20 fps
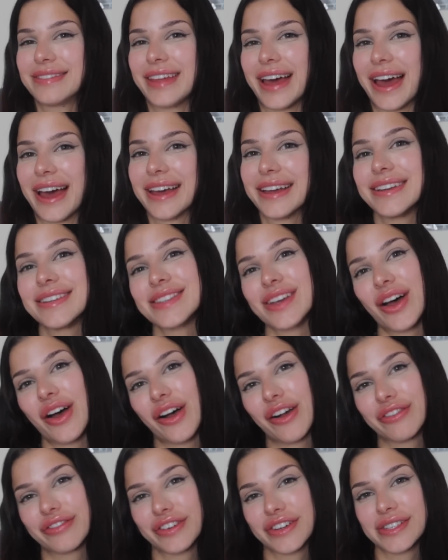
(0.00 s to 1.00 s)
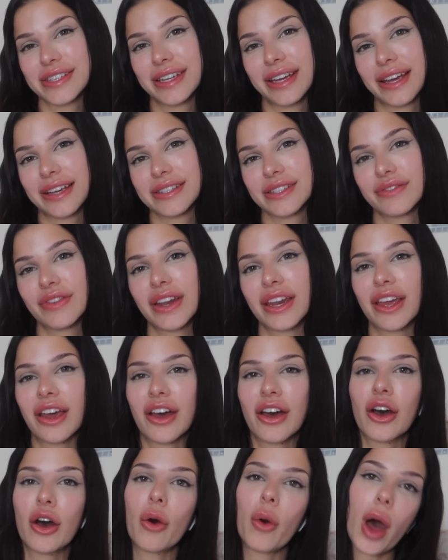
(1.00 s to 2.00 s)
that is all for today's
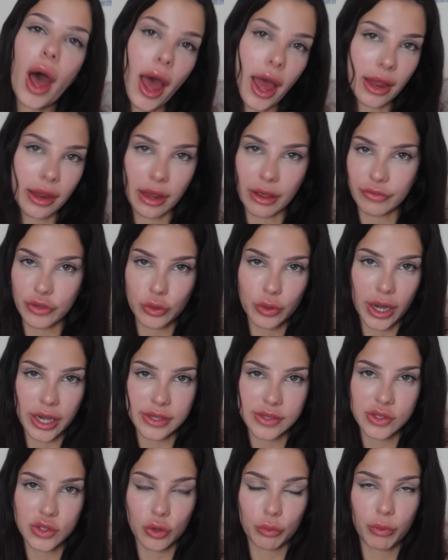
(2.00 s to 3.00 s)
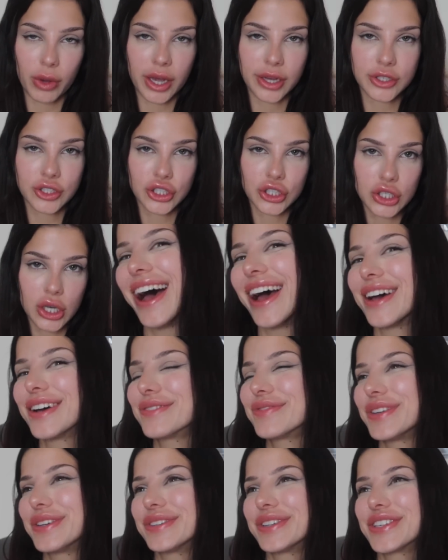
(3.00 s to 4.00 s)
video. I love you guys so much. I hope
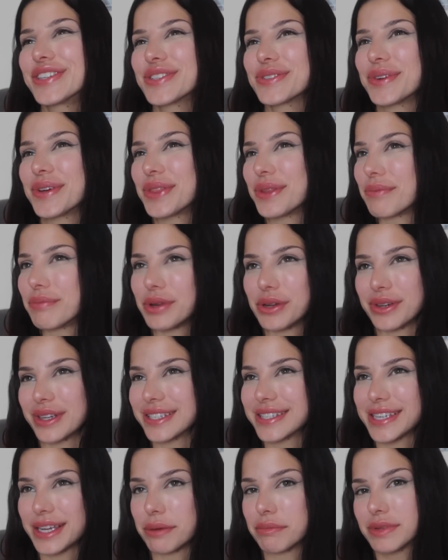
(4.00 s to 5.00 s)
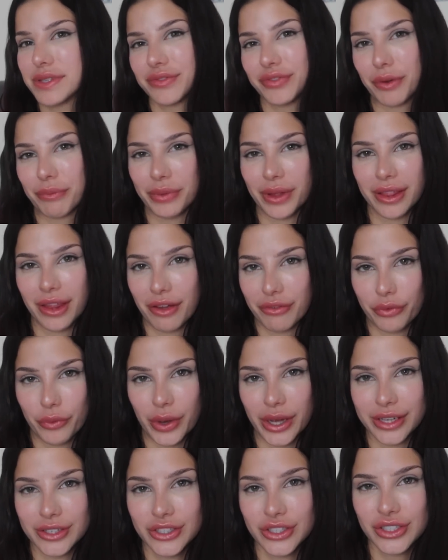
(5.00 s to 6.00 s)
you enjoyed the beauty tips from the Love
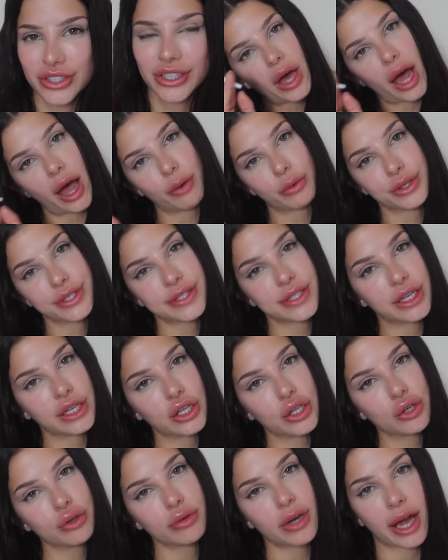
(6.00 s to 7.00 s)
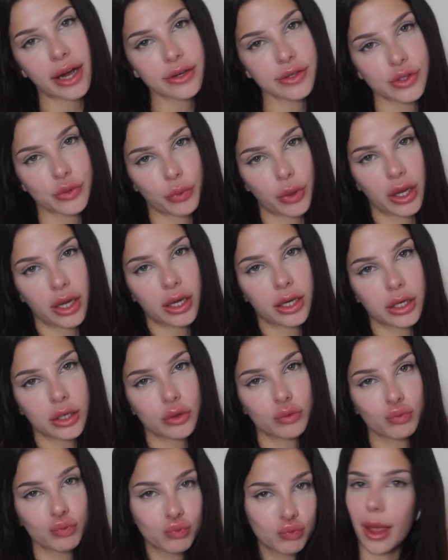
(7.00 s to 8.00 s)
Witch. I will see you next week.
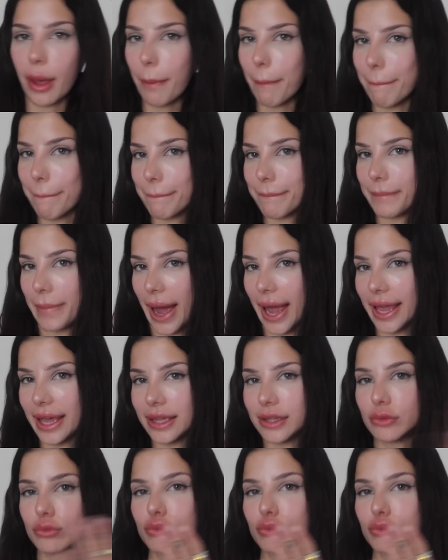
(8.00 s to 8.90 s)
Bye!